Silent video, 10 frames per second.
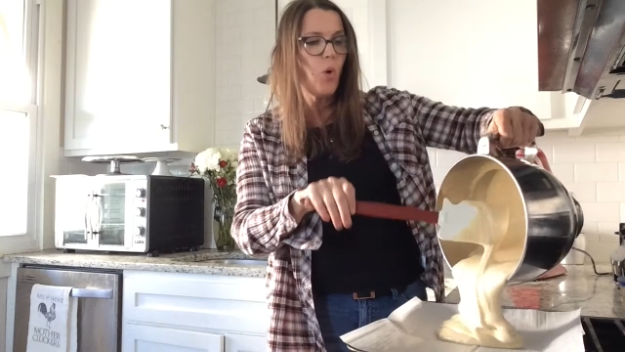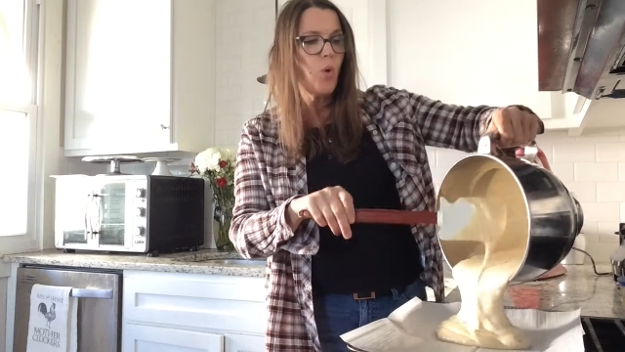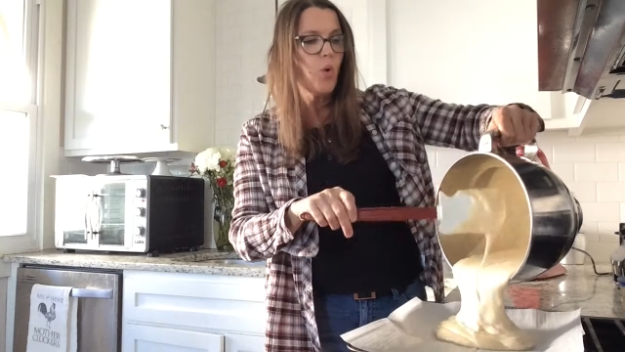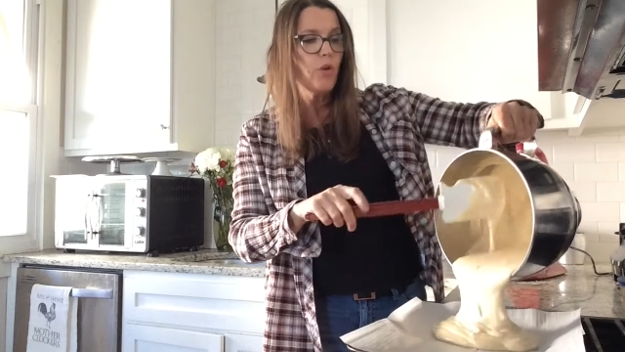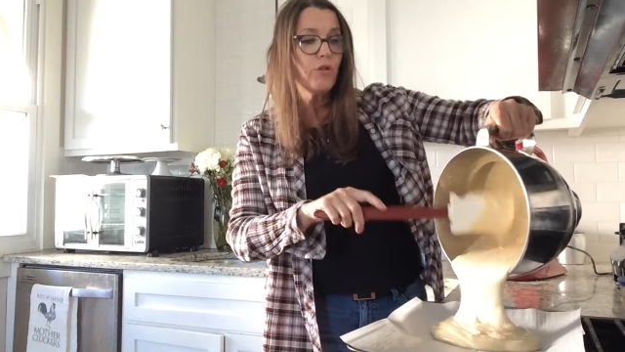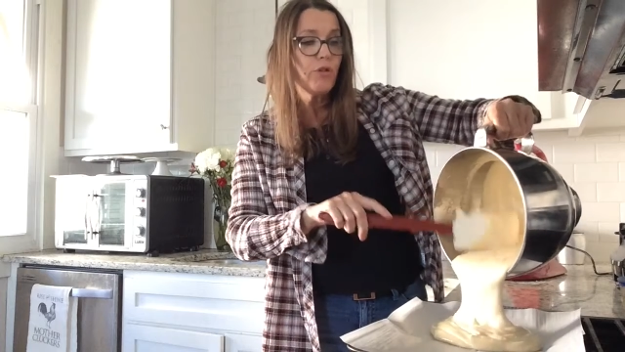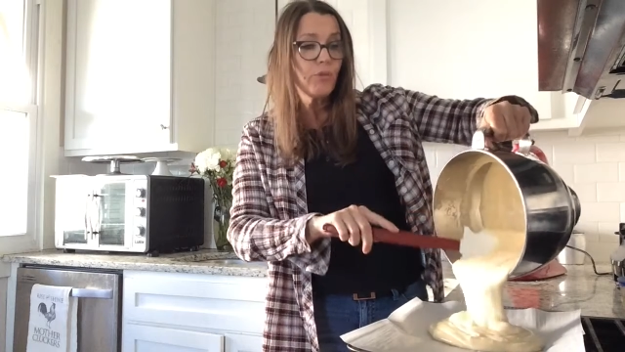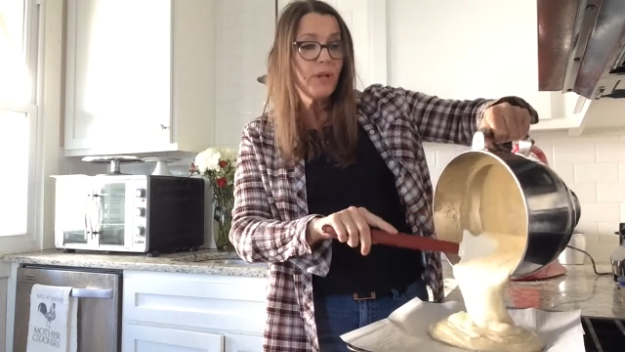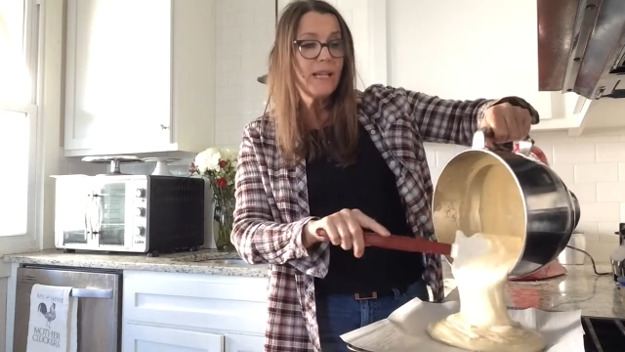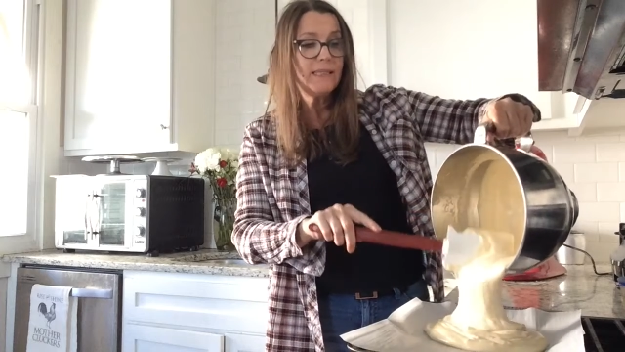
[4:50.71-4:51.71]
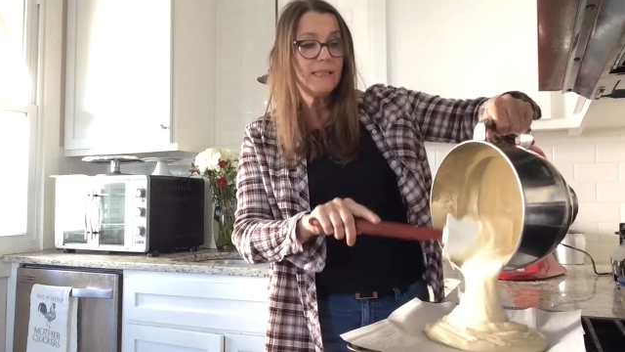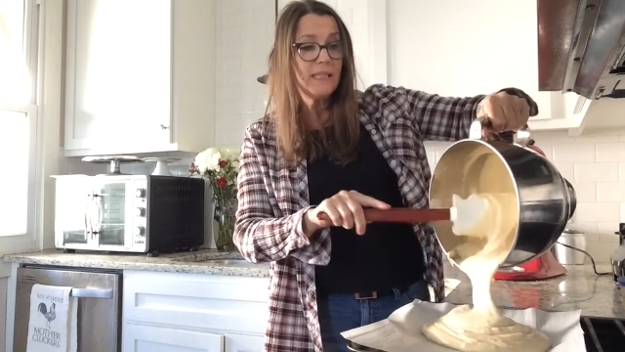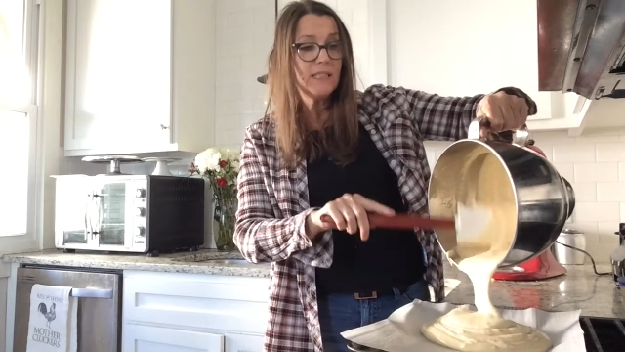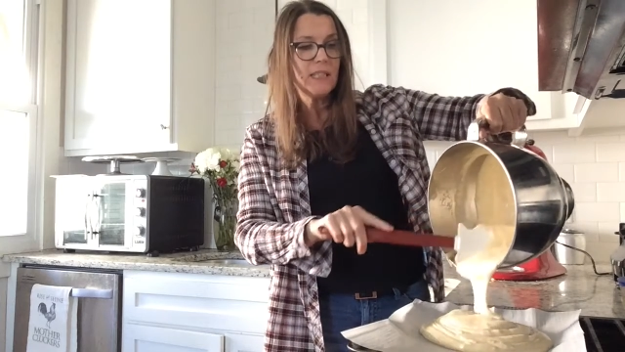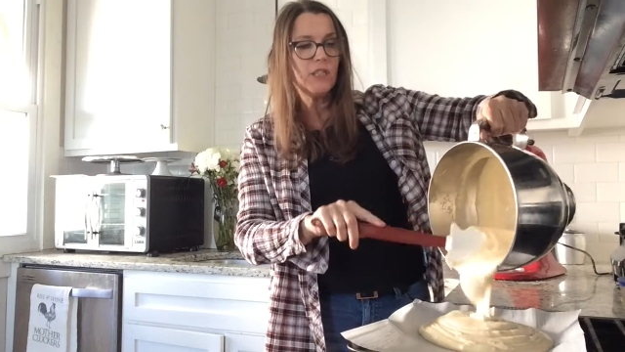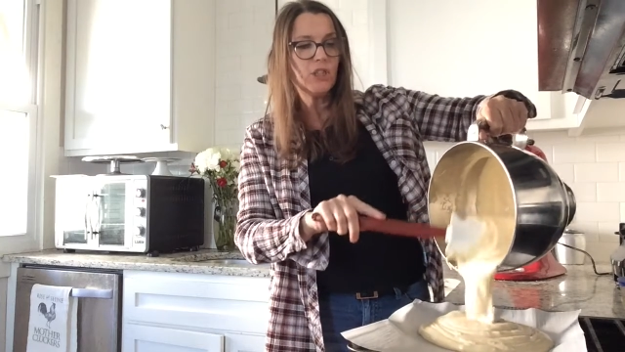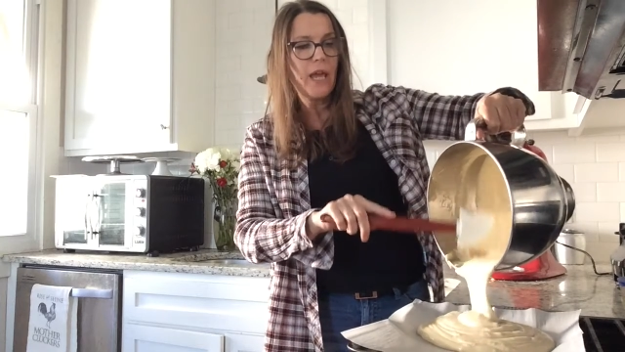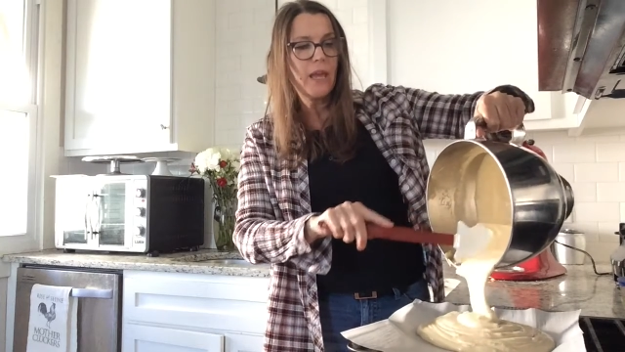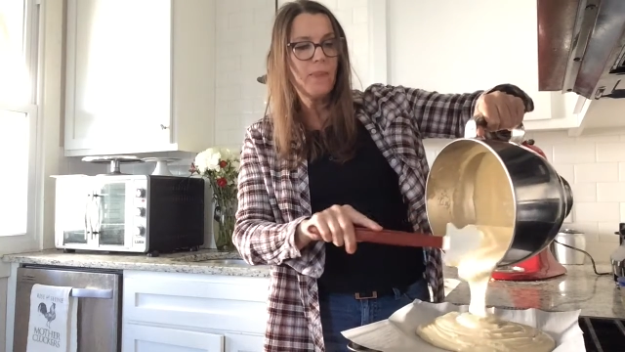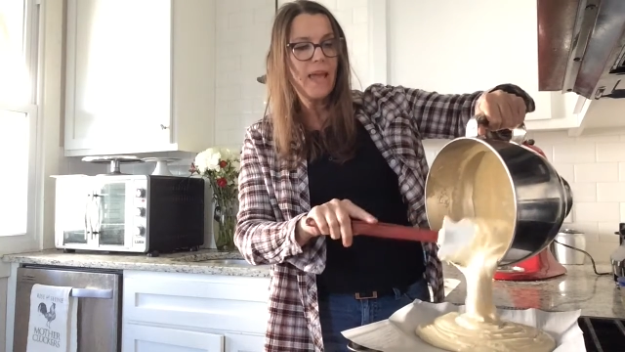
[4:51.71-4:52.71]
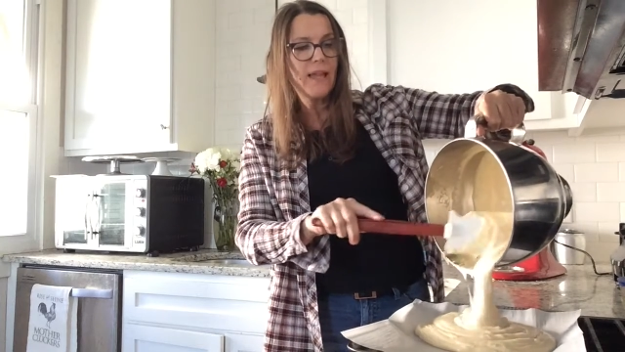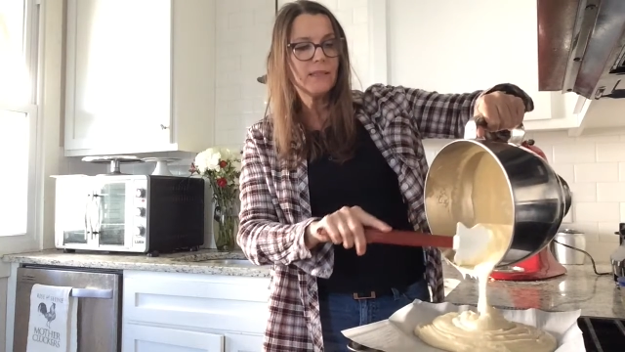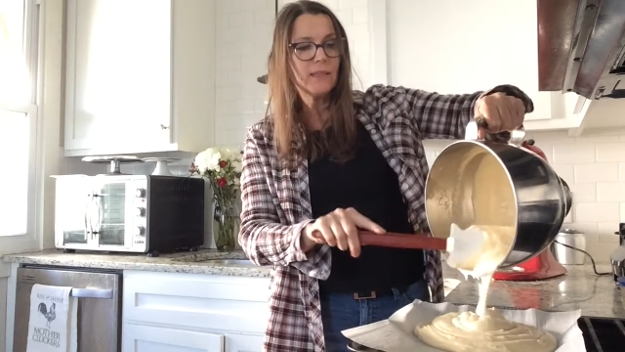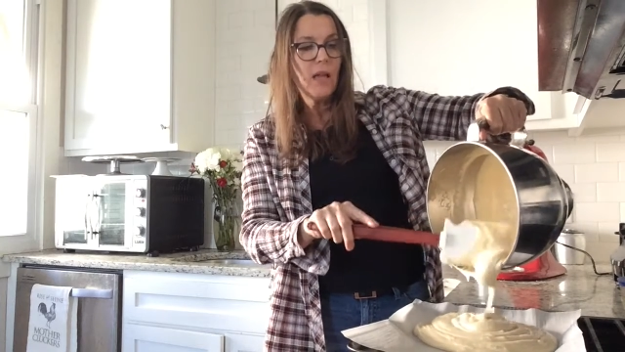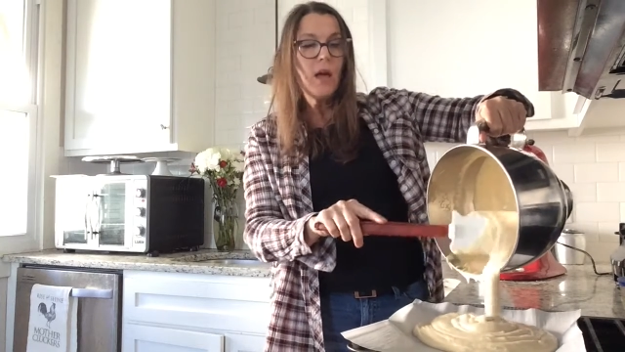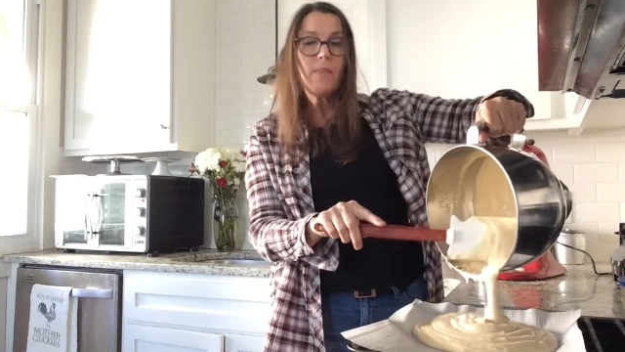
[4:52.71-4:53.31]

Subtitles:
or 3 6-inch cake pans,